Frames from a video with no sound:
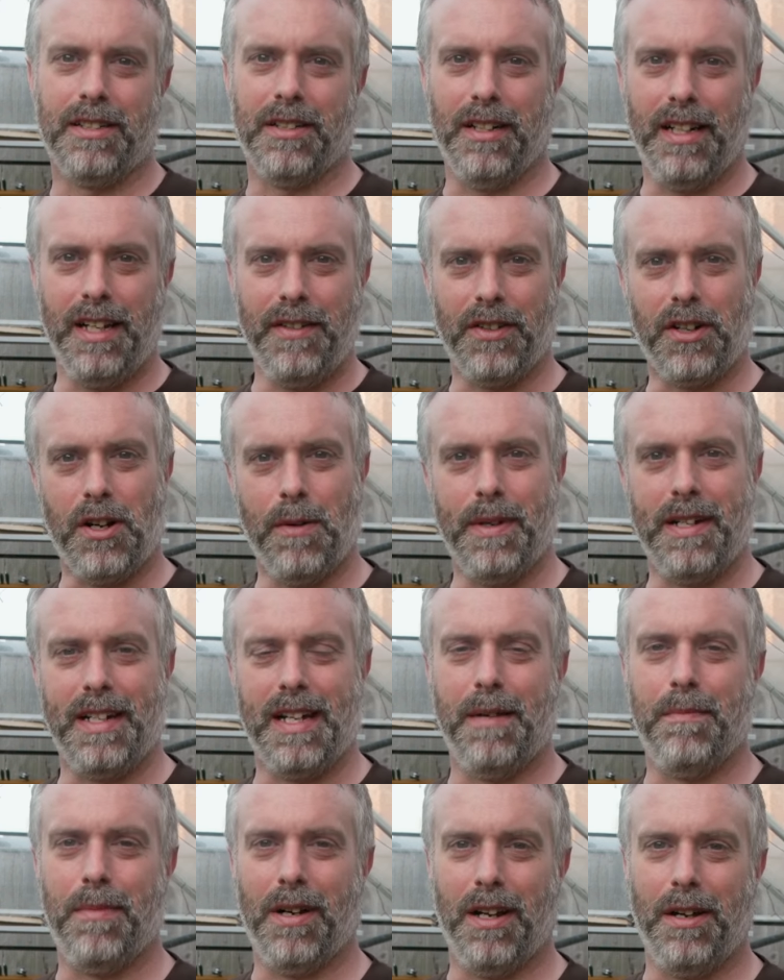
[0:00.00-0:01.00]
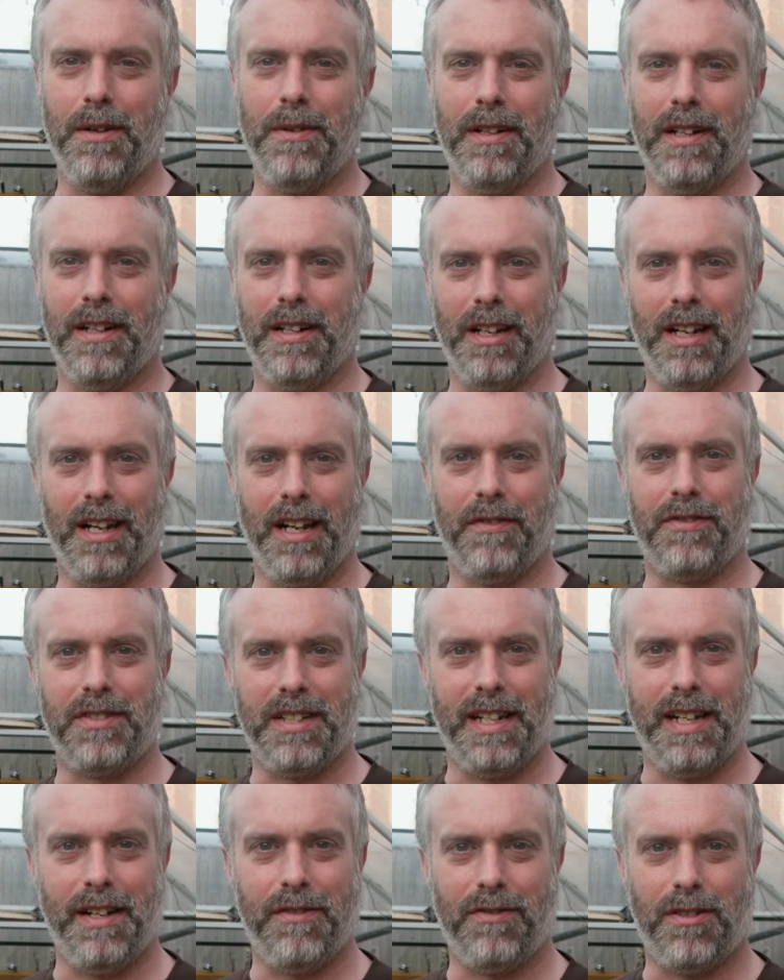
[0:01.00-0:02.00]
So leave a comment down below and I'd love
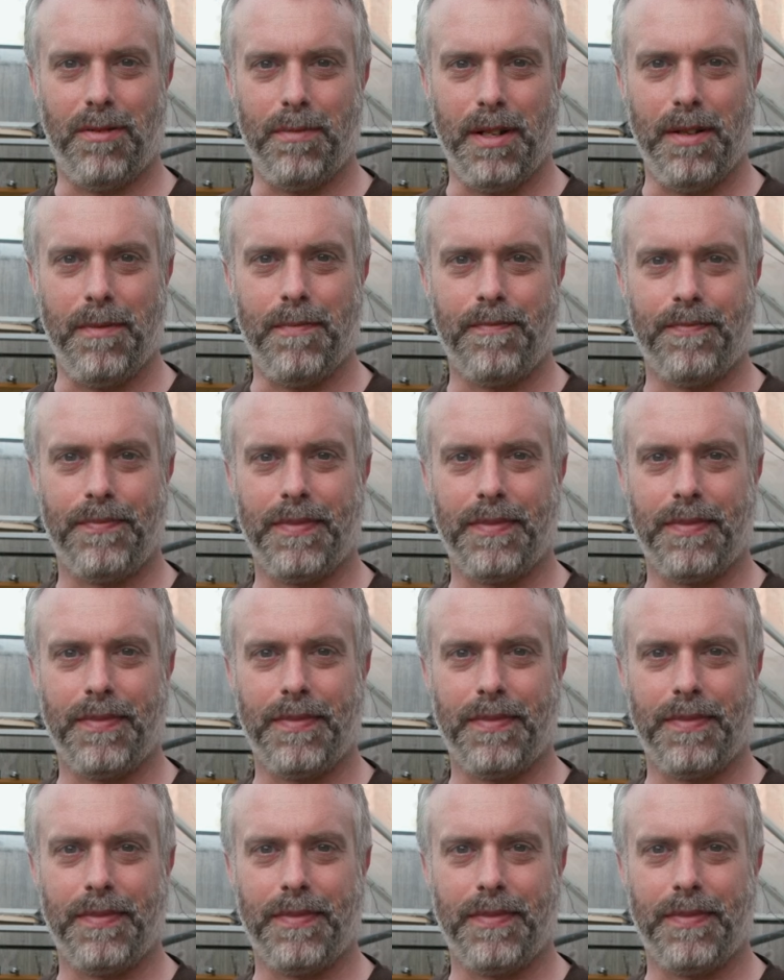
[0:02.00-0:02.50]
to hear from you.